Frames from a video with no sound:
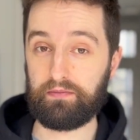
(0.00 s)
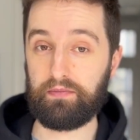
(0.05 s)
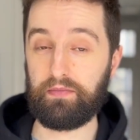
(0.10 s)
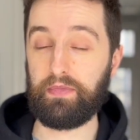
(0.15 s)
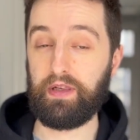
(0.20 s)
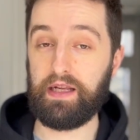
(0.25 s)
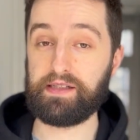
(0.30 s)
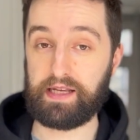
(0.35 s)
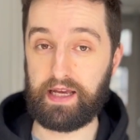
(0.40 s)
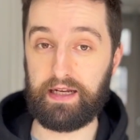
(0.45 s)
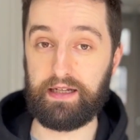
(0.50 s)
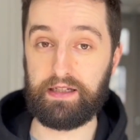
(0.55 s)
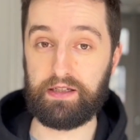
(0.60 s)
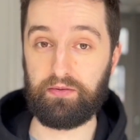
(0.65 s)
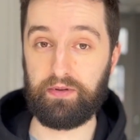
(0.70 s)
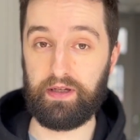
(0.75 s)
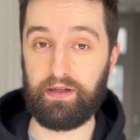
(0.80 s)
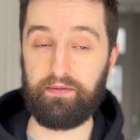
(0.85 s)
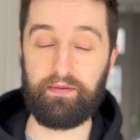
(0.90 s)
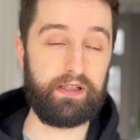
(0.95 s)
Let's get
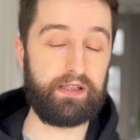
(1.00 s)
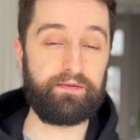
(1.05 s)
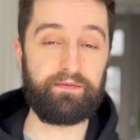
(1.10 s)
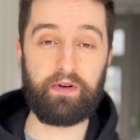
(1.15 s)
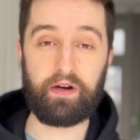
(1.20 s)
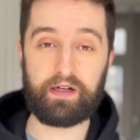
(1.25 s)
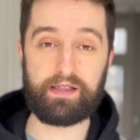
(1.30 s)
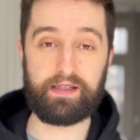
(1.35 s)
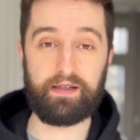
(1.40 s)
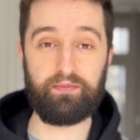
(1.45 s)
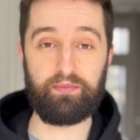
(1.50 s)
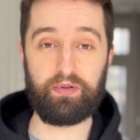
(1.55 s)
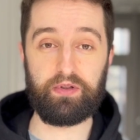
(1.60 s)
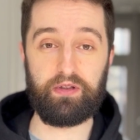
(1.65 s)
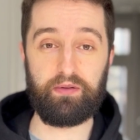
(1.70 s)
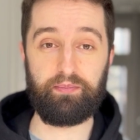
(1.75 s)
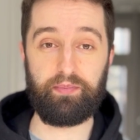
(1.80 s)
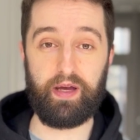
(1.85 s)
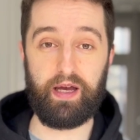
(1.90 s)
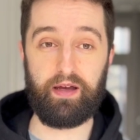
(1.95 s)
into it. It's very
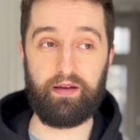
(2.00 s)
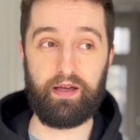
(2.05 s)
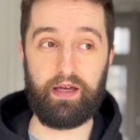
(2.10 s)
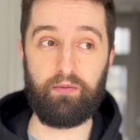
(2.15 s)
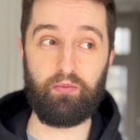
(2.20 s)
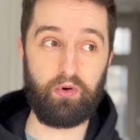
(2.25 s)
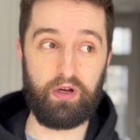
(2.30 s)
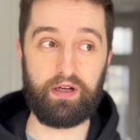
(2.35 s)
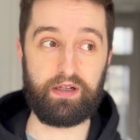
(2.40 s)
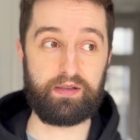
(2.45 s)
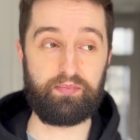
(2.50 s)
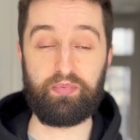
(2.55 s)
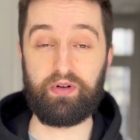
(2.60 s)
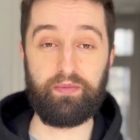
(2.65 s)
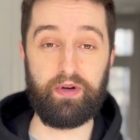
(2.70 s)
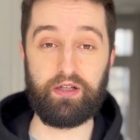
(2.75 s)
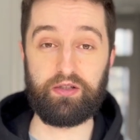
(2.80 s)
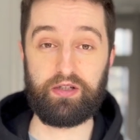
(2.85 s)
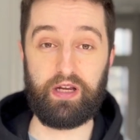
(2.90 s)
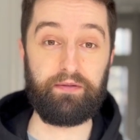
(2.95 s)
simple, but it works pretty
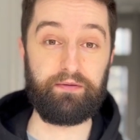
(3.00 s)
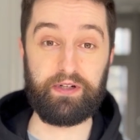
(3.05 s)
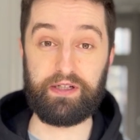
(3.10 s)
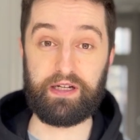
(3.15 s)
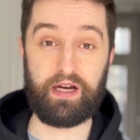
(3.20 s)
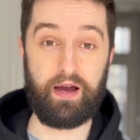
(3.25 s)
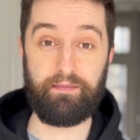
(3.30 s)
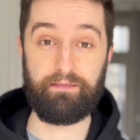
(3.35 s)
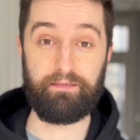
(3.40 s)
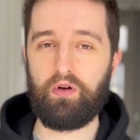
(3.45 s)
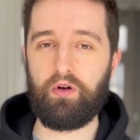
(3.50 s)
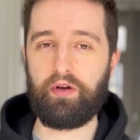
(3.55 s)
much every time.